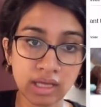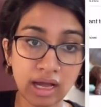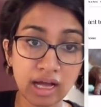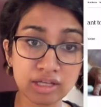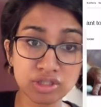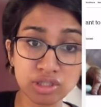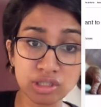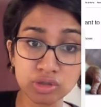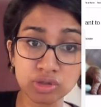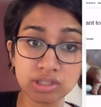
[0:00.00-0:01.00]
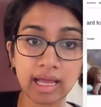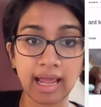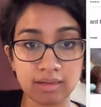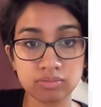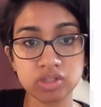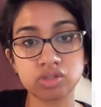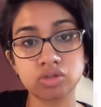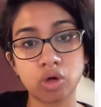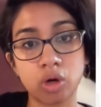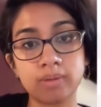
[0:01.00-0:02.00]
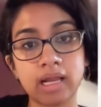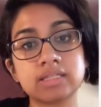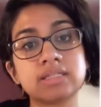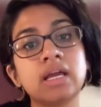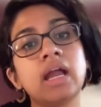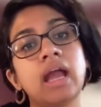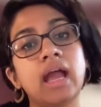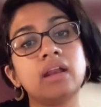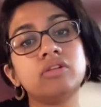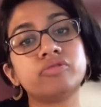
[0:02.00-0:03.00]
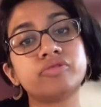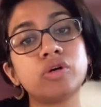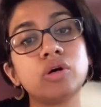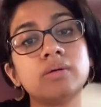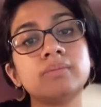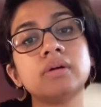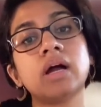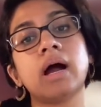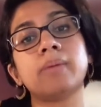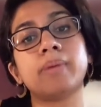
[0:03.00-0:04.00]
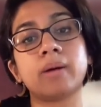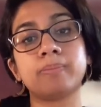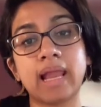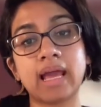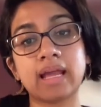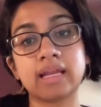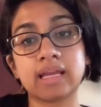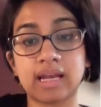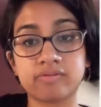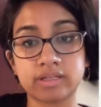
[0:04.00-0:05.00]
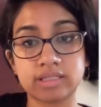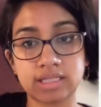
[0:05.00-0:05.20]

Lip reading: Our solution aims to normalize and inform about planning at every